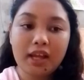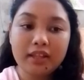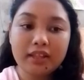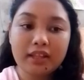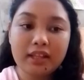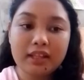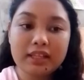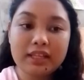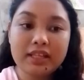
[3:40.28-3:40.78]

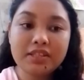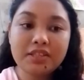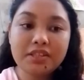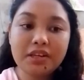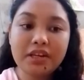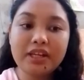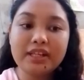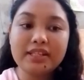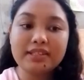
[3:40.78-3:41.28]
the
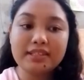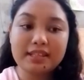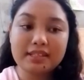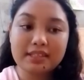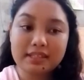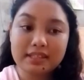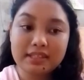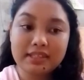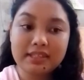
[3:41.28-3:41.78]
lessor is the
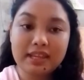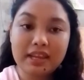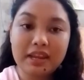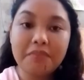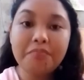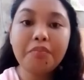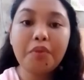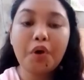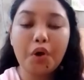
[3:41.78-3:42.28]

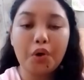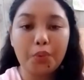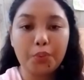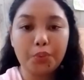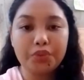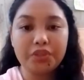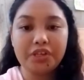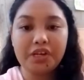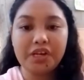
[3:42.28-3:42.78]
system
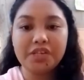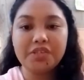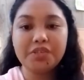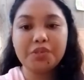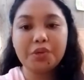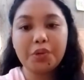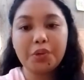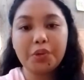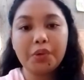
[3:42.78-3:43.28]
owner.
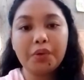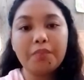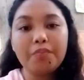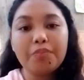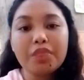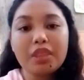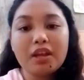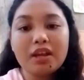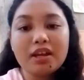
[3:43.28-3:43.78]
So
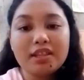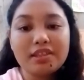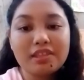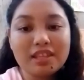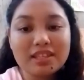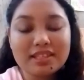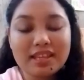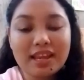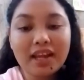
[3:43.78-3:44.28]

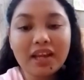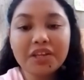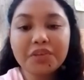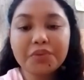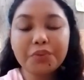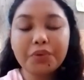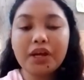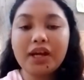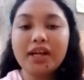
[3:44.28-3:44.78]
the second
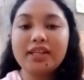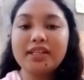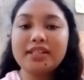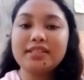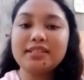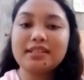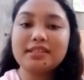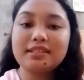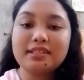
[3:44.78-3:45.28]
one
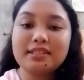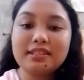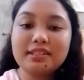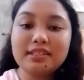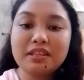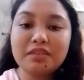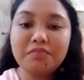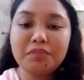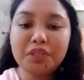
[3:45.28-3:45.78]
is the
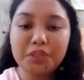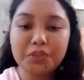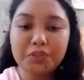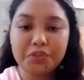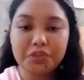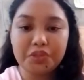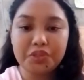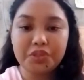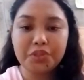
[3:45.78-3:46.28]
system
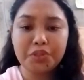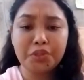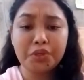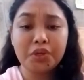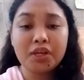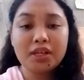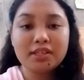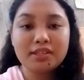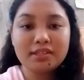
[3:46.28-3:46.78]
user. So
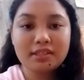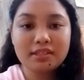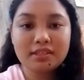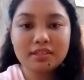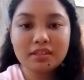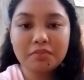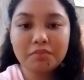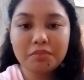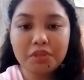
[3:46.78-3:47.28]

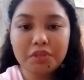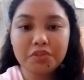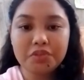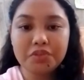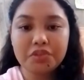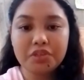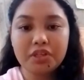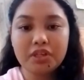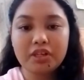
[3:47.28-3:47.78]
system
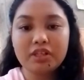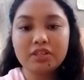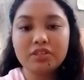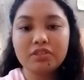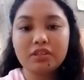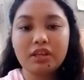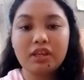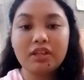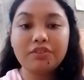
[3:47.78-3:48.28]

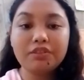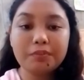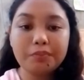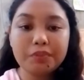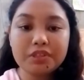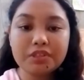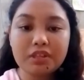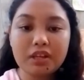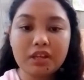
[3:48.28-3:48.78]
users, it
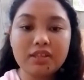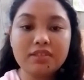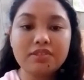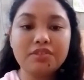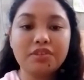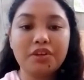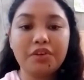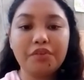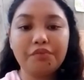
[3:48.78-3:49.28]
represents
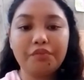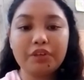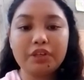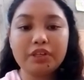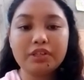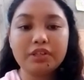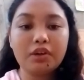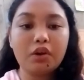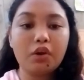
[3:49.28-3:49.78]

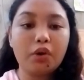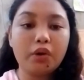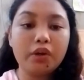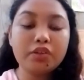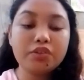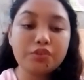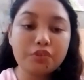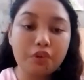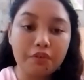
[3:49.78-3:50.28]
server
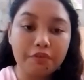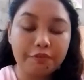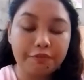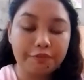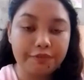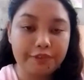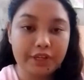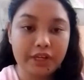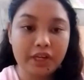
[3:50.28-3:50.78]
or
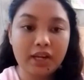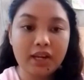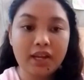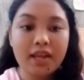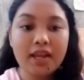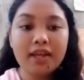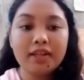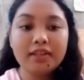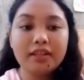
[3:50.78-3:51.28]
software
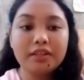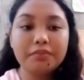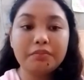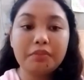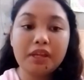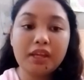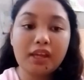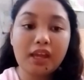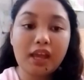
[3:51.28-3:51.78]
that
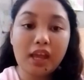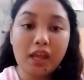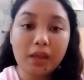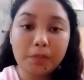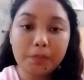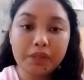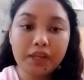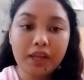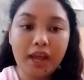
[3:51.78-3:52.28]
make
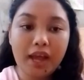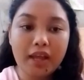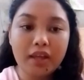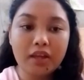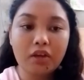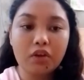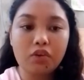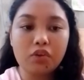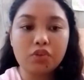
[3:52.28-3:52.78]
API
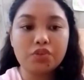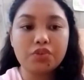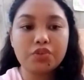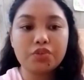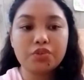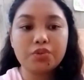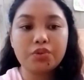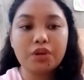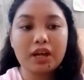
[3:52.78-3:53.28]
calls
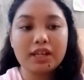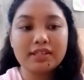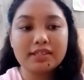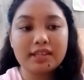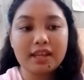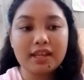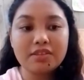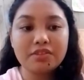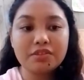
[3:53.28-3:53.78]
to
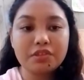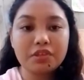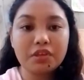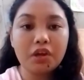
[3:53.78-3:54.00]
access,